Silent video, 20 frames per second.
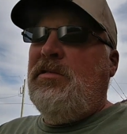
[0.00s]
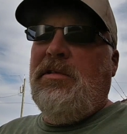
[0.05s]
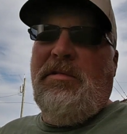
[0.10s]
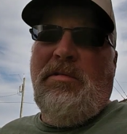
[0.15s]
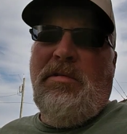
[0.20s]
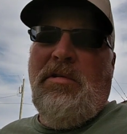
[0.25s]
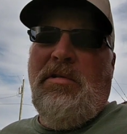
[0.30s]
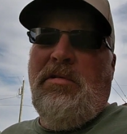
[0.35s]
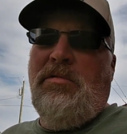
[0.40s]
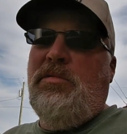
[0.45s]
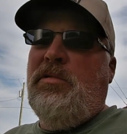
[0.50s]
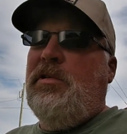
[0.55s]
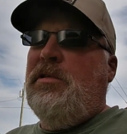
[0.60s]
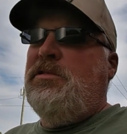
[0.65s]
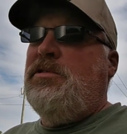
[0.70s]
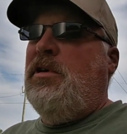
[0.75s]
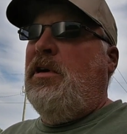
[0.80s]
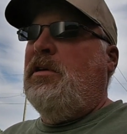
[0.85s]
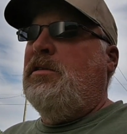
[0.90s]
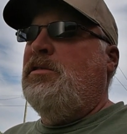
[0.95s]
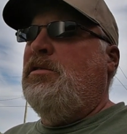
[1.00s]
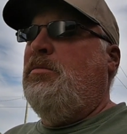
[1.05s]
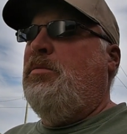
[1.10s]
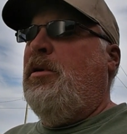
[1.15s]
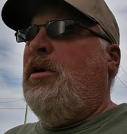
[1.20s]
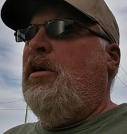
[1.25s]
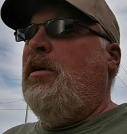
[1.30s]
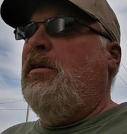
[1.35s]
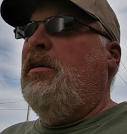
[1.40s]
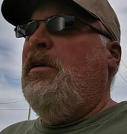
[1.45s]
to the road where the trucks are
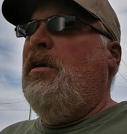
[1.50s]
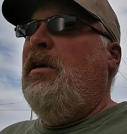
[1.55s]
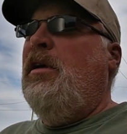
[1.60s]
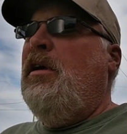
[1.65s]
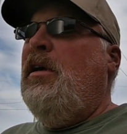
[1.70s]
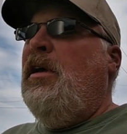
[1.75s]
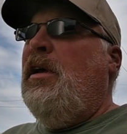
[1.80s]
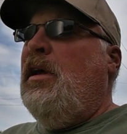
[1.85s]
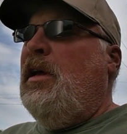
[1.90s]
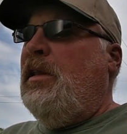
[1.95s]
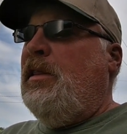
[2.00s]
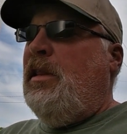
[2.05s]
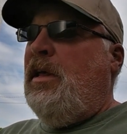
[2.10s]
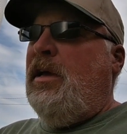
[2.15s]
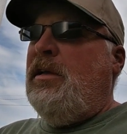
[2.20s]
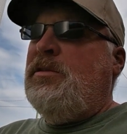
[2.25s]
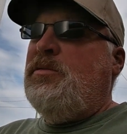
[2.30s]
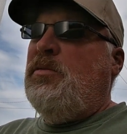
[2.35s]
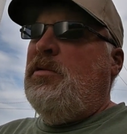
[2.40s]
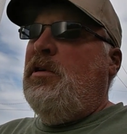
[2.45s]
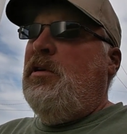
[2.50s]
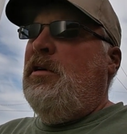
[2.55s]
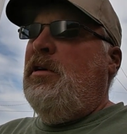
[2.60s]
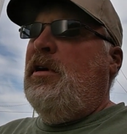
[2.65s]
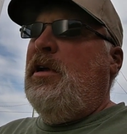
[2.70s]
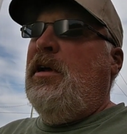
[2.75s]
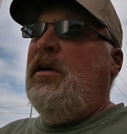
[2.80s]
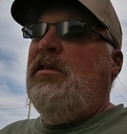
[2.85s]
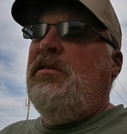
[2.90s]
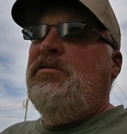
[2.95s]
parked. And that's where her
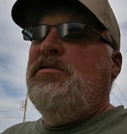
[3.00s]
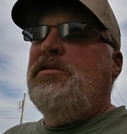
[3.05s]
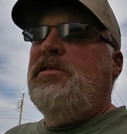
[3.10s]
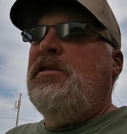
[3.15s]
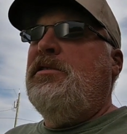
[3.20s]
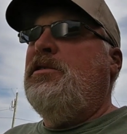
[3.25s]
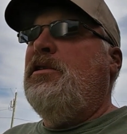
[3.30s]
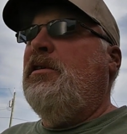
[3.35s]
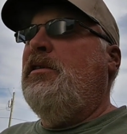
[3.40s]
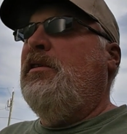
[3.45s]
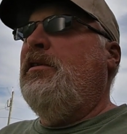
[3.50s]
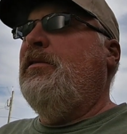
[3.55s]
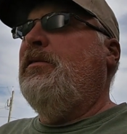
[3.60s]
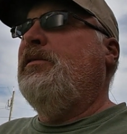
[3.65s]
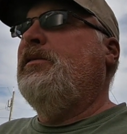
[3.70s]
and I lose each other.